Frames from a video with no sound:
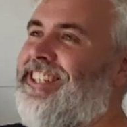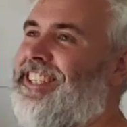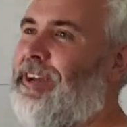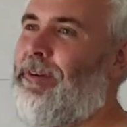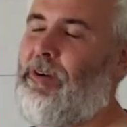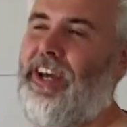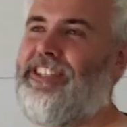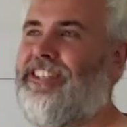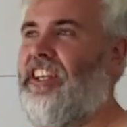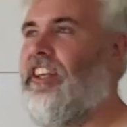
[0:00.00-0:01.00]
this type of
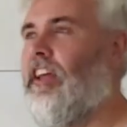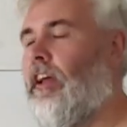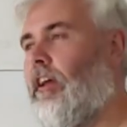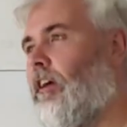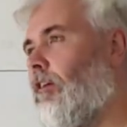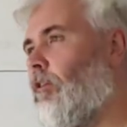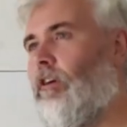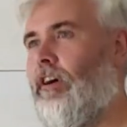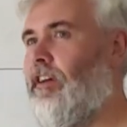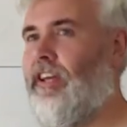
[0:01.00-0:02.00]
question,
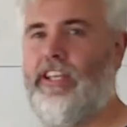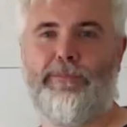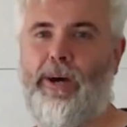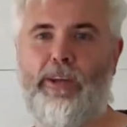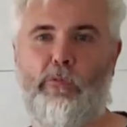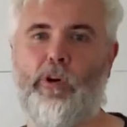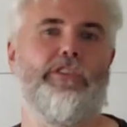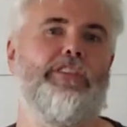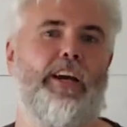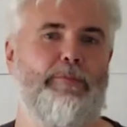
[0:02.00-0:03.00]
oh, it's my
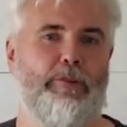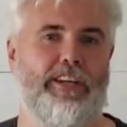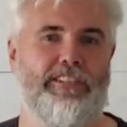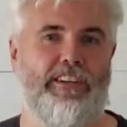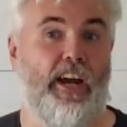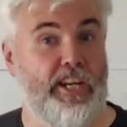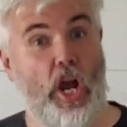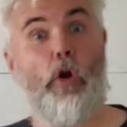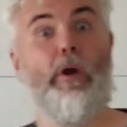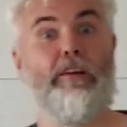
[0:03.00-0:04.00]
worst type of question. I
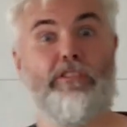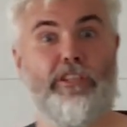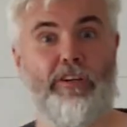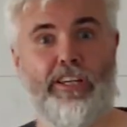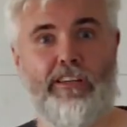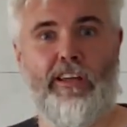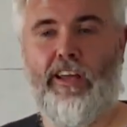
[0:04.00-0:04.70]
know how to do it,